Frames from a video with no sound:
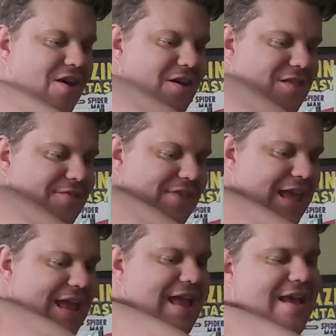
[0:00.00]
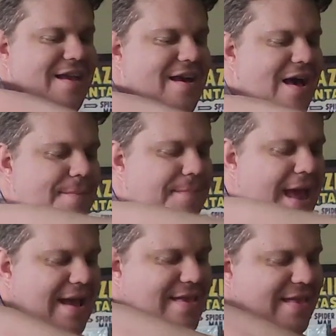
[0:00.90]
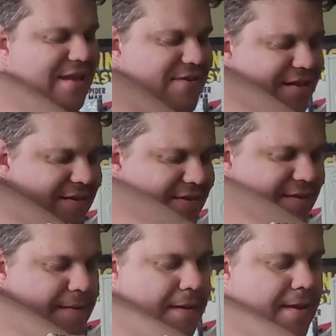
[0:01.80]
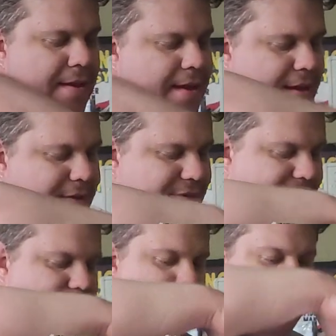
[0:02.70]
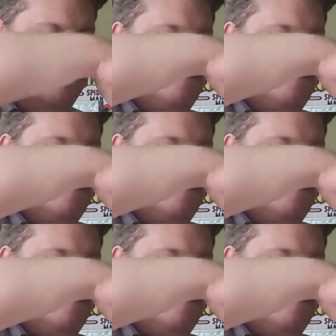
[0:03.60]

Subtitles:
all of the compact editions. So,